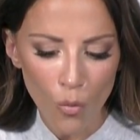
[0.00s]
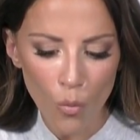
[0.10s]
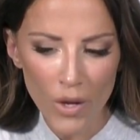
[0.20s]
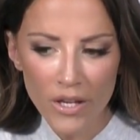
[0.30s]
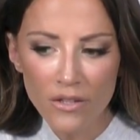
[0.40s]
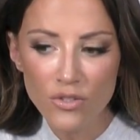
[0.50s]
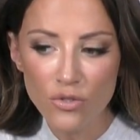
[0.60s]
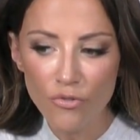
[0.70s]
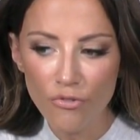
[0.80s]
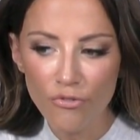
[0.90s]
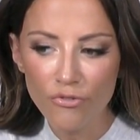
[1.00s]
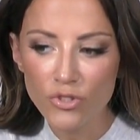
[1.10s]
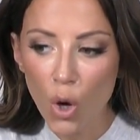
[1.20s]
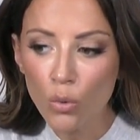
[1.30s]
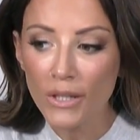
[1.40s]
we
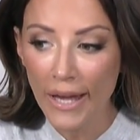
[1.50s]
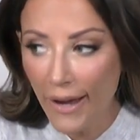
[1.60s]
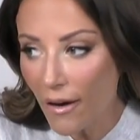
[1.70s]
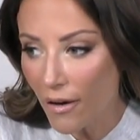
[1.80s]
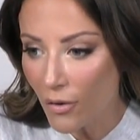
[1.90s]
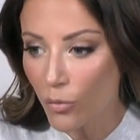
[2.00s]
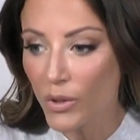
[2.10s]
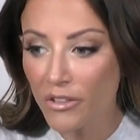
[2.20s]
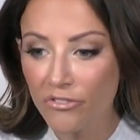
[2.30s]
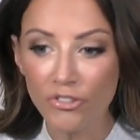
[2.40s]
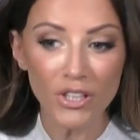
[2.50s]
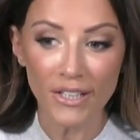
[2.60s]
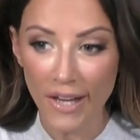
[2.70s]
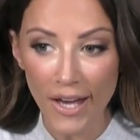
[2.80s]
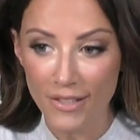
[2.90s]
don't care. We
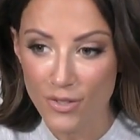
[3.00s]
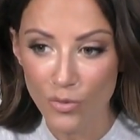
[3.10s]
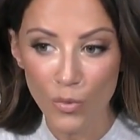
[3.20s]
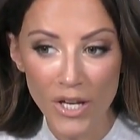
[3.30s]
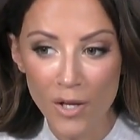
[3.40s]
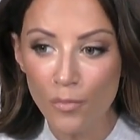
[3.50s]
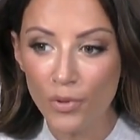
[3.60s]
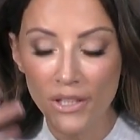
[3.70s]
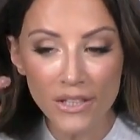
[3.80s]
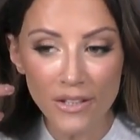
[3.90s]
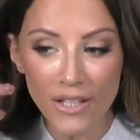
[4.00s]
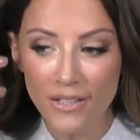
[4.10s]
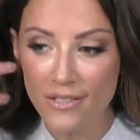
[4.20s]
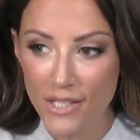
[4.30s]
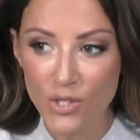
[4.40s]
forget. We
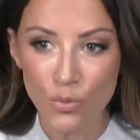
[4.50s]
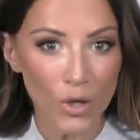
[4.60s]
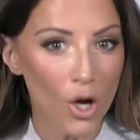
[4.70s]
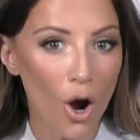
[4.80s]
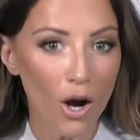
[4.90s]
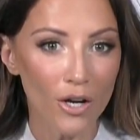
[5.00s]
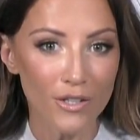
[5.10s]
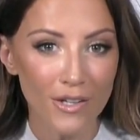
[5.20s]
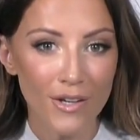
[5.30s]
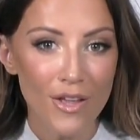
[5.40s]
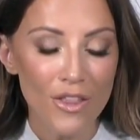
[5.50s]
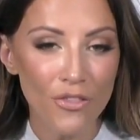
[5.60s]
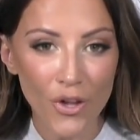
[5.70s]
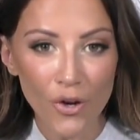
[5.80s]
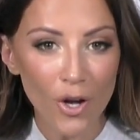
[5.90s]
completely disregard
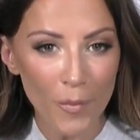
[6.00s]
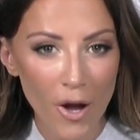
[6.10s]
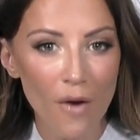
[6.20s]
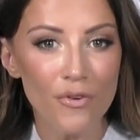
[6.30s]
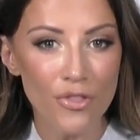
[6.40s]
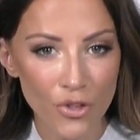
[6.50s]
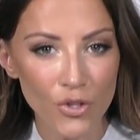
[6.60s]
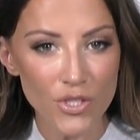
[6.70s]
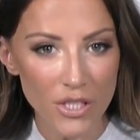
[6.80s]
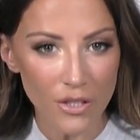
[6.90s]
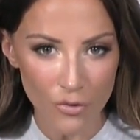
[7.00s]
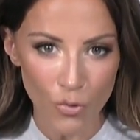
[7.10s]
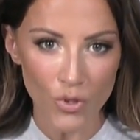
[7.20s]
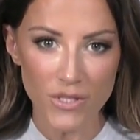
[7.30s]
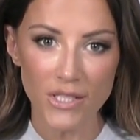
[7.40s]
that they're coming off a 13 and
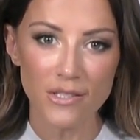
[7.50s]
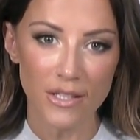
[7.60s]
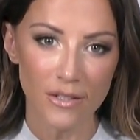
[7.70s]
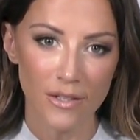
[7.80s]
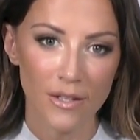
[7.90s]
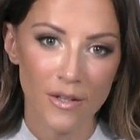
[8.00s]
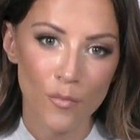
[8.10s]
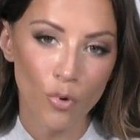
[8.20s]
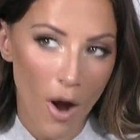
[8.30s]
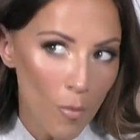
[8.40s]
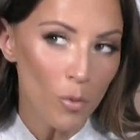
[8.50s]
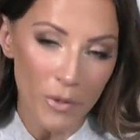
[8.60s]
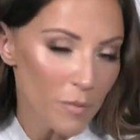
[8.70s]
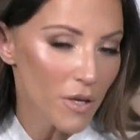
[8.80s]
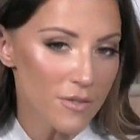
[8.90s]
4 season.
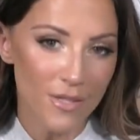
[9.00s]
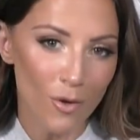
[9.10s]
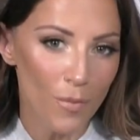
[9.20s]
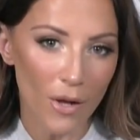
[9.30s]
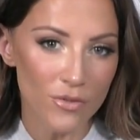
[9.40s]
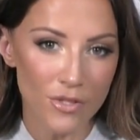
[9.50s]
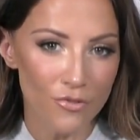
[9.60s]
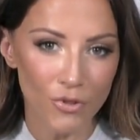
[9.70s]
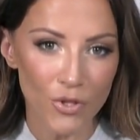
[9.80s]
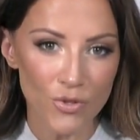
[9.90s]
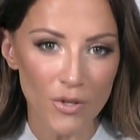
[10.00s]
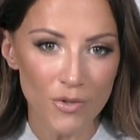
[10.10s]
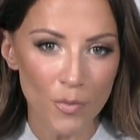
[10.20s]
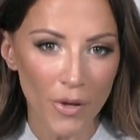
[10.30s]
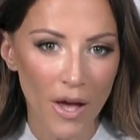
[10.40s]
Probably because they were bounced in the first round
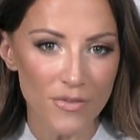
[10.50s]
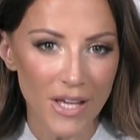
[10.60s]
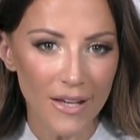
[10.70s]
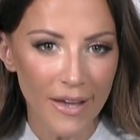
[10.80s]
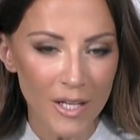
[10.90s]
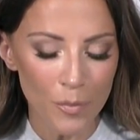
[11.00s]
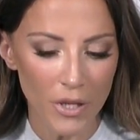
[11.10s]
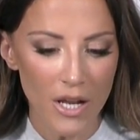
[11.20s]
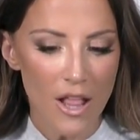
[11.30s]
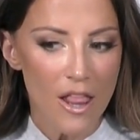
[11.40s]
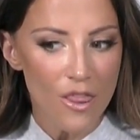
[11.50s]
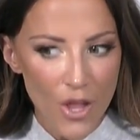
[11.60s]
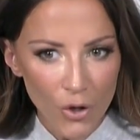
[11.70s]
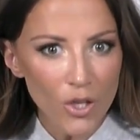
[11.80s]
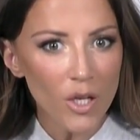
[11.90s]
of the playoffs. I get it, but
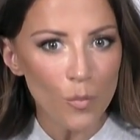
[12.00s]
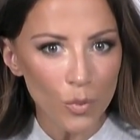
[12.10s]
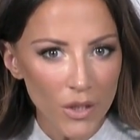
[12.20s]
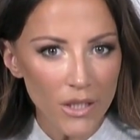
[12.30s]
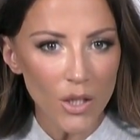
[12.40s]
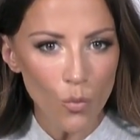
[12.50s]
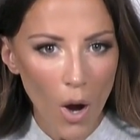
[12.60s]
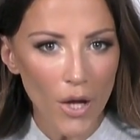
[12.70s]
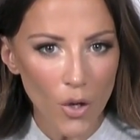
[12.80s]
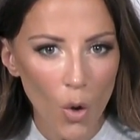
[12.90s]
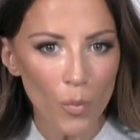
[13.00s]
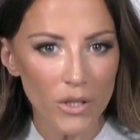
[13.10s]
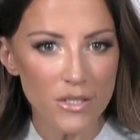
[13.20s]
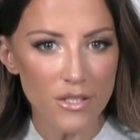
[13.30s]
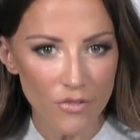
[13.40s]
they're in a completely wide
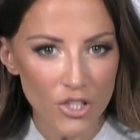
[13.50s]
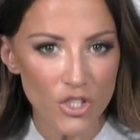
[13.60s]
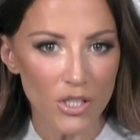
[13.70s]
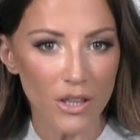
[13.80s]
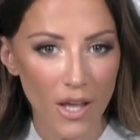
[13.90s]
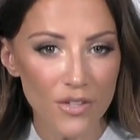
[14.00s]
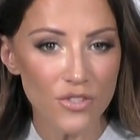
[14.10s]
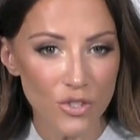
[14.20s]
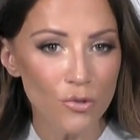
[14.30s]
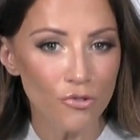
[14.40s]
open division, lest you